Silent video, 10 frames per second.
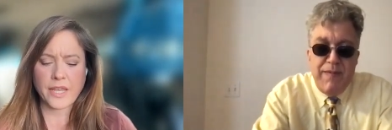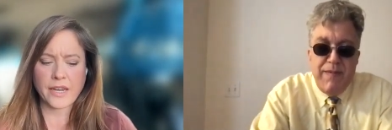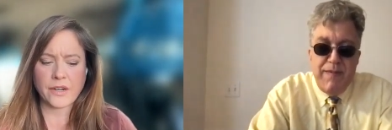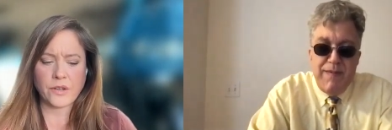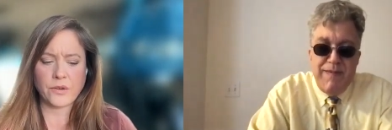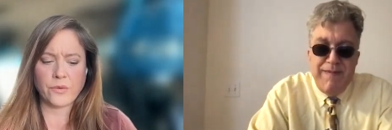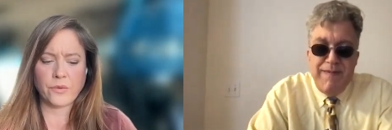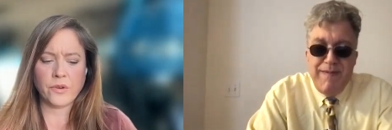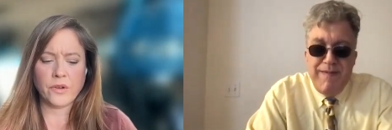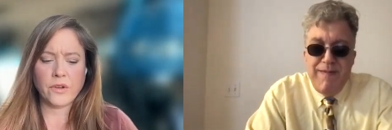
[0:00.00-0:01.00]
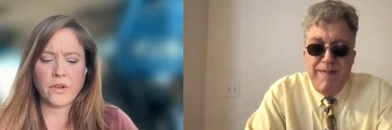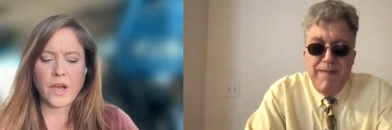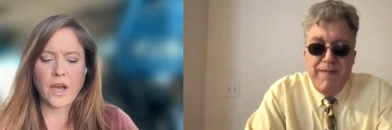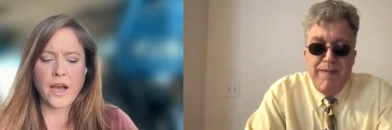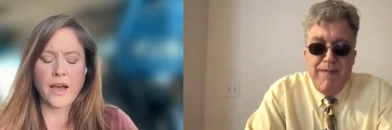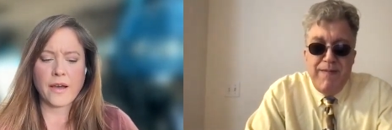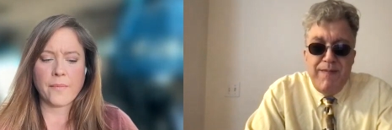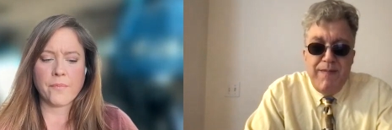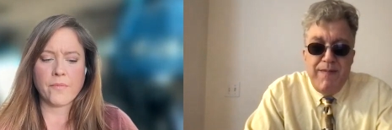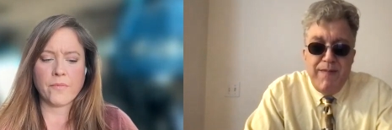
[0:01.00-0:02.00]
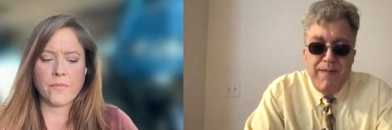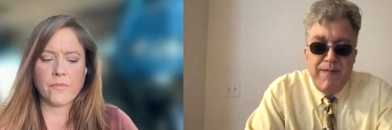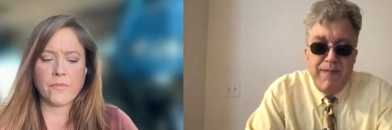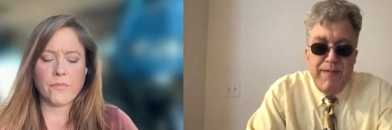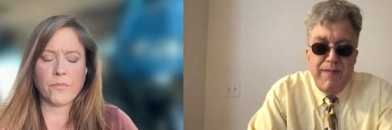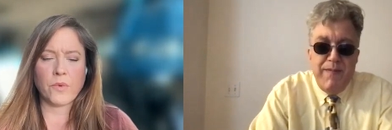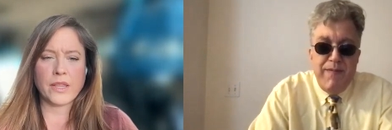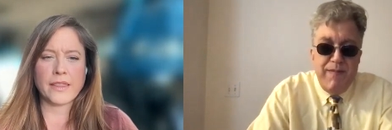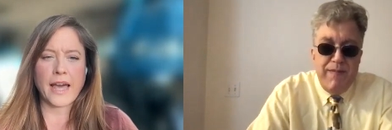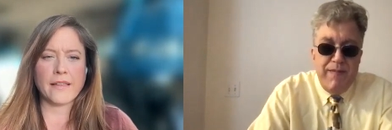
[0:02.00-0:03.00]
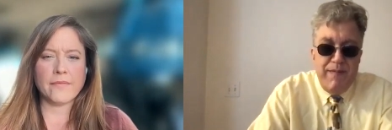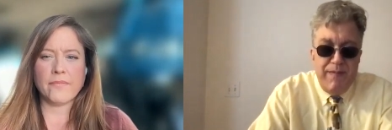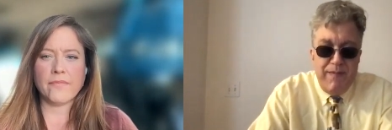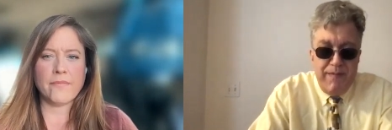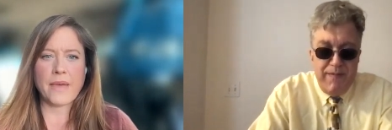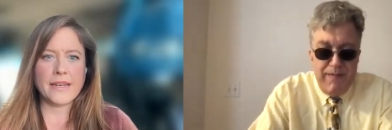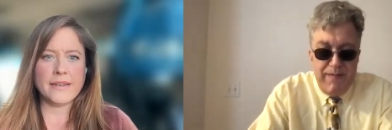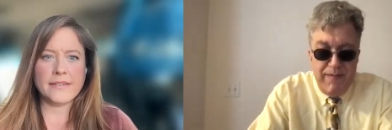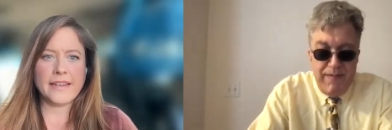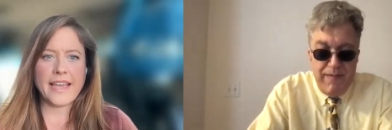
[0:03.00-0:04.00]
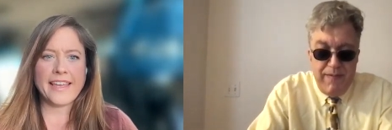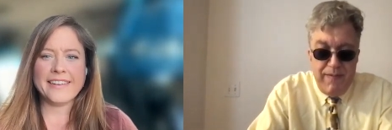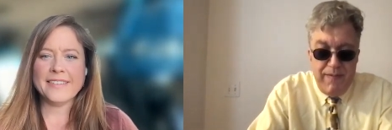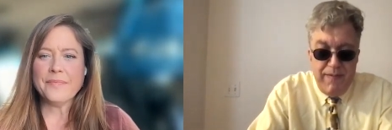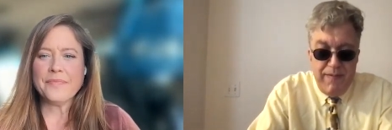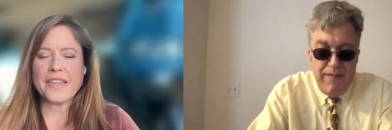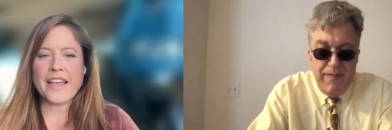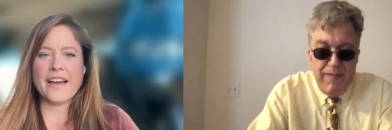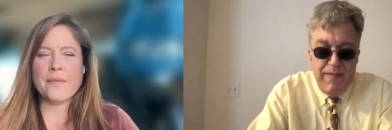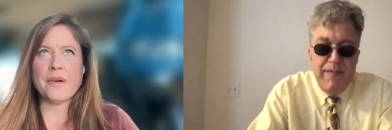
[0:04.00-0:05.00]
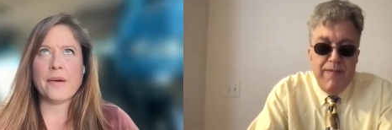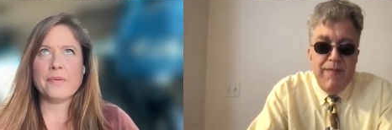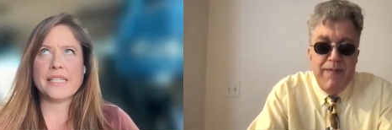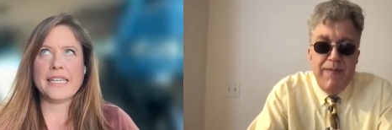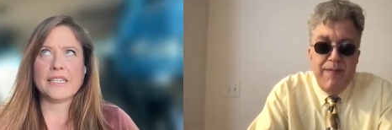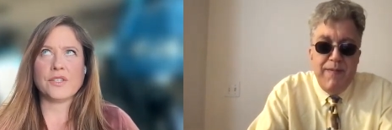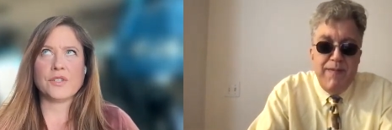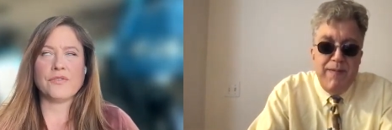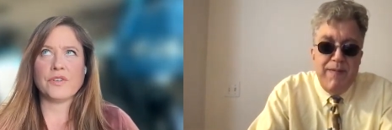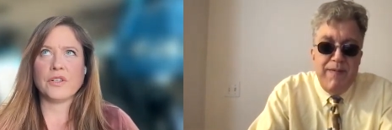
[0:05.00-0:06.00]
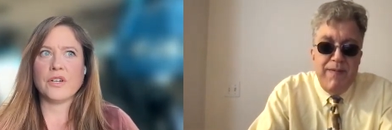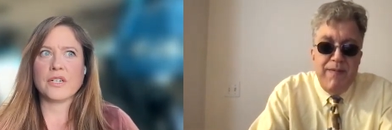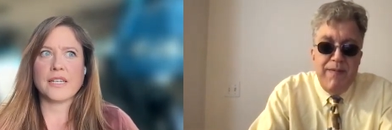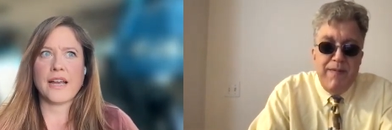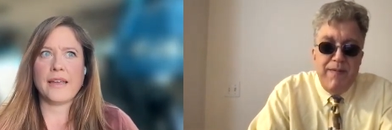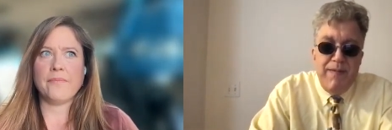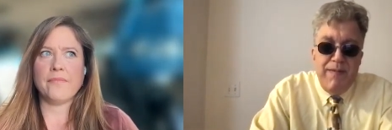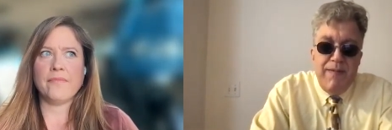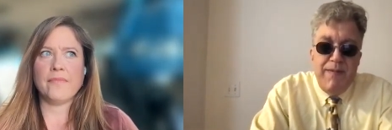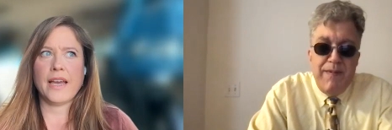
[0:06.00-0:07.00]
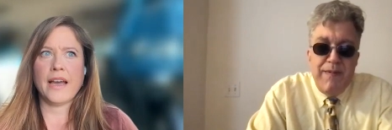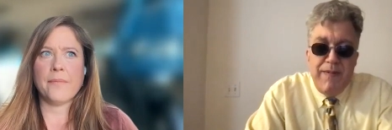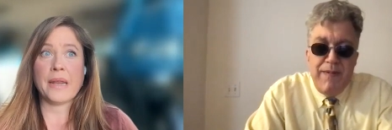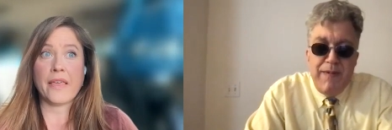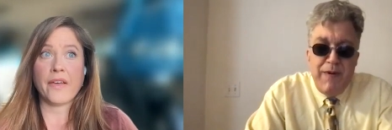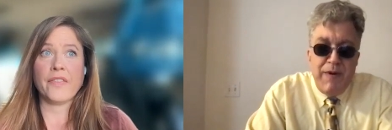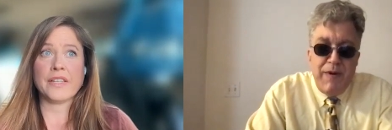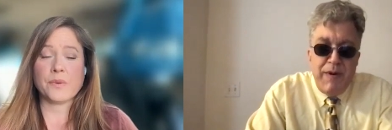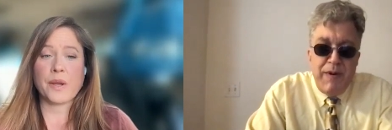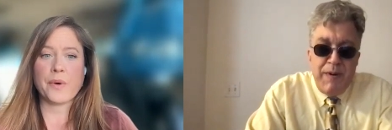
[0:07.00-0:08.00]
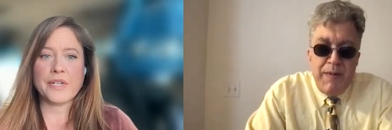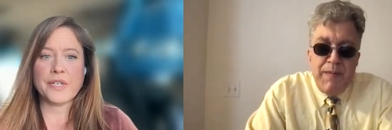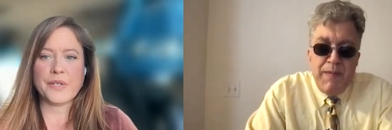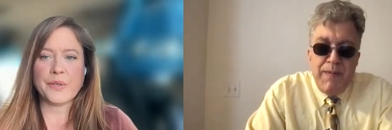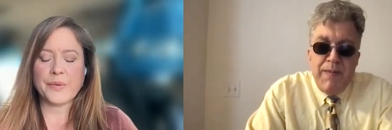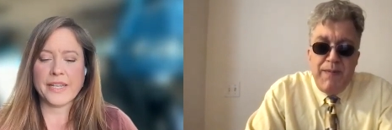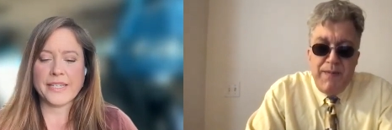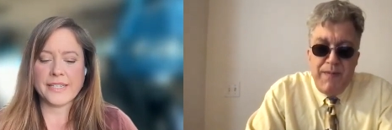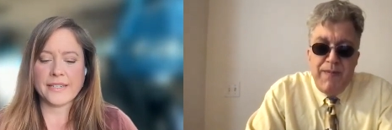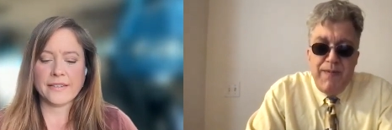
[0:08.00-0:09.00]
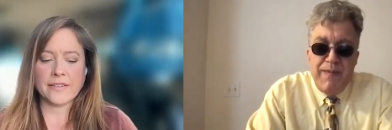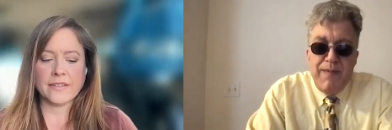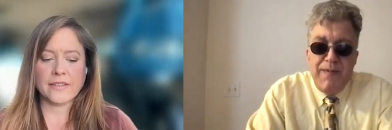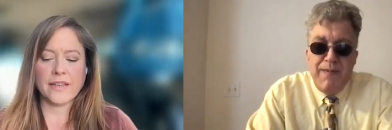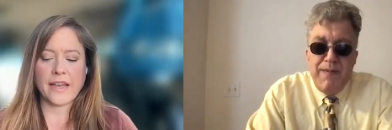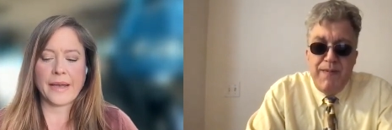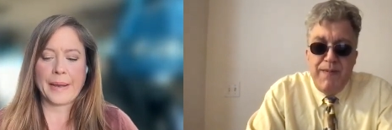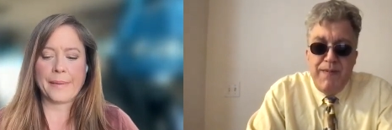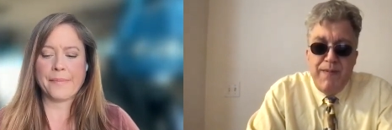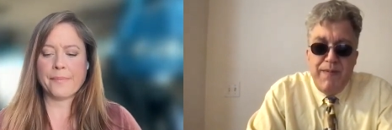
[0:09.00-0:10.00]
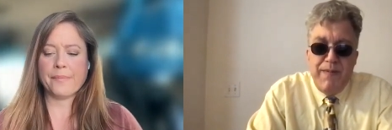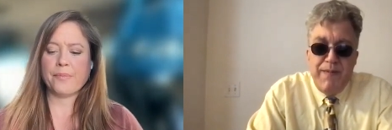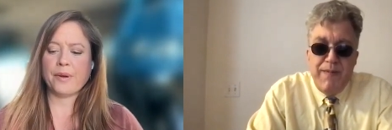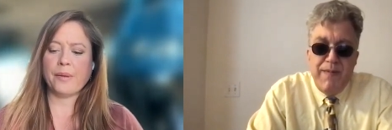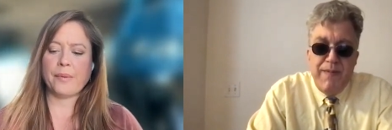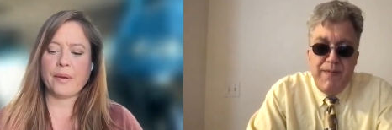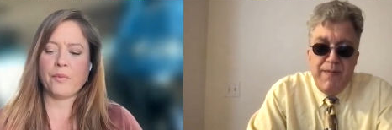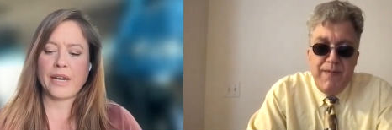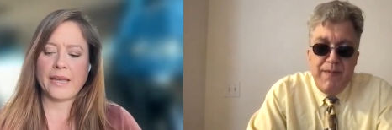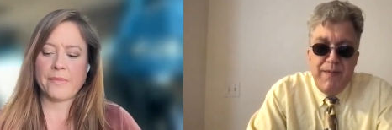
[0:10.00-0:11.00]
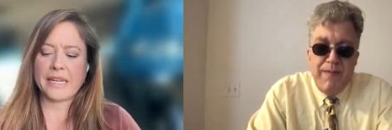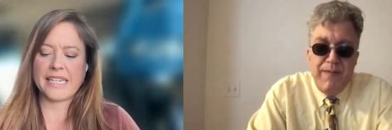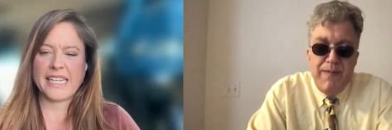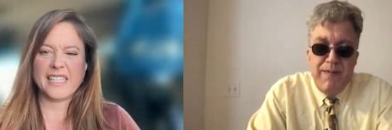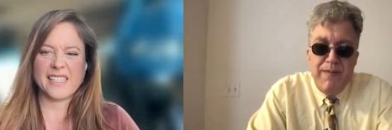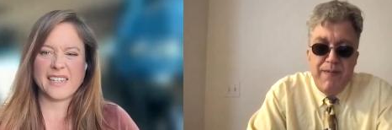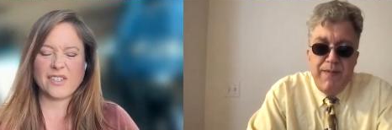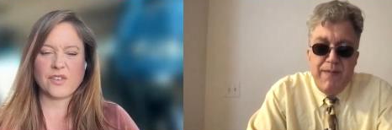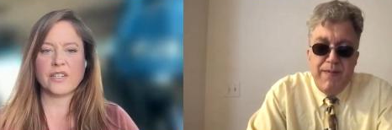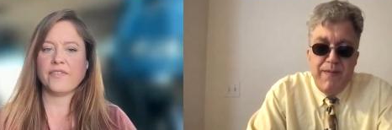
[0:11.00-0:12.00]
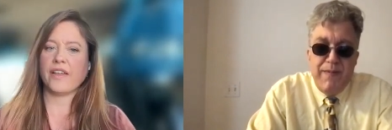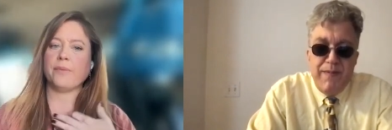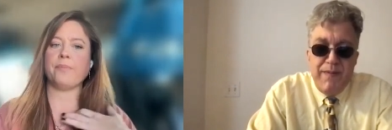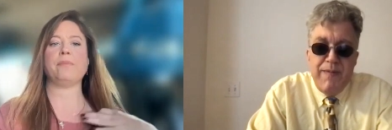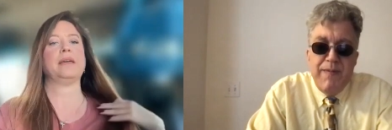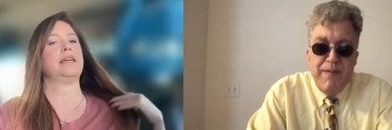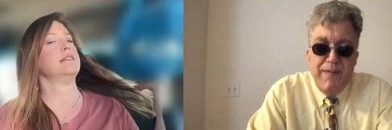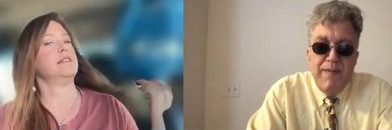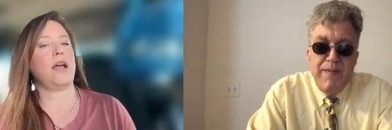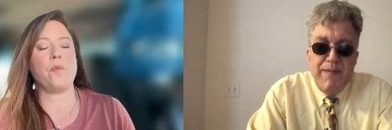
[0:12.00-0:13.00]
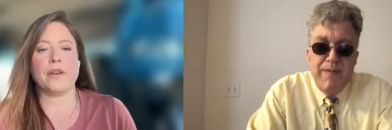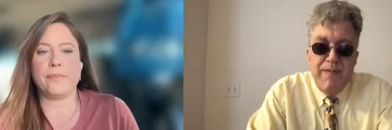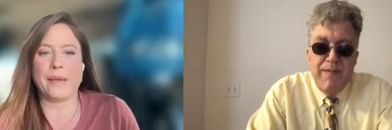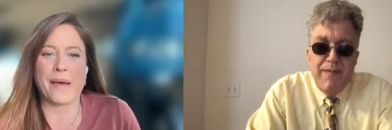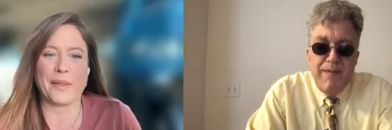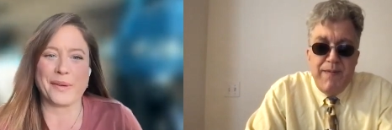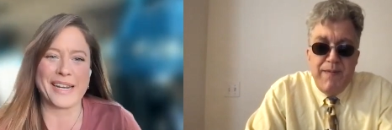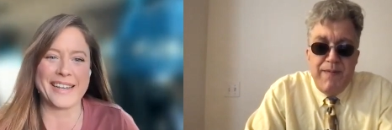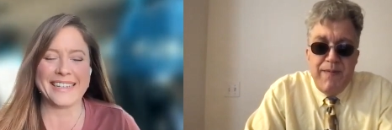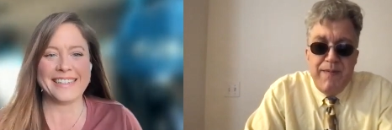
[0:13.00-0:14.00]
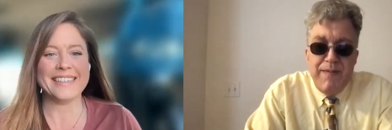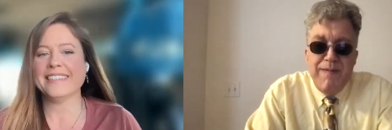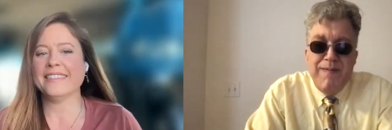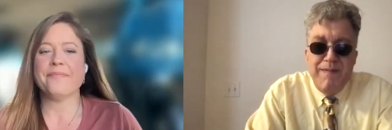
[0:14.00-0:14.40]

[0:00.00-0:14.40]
Speaker 1: think I knew um, what that meant yet. Um, I was a dancer for a long time um, and I thought that's what I wanted to do until um, probably about when I hit my teens and I started developing because I wanted to be a ballerina and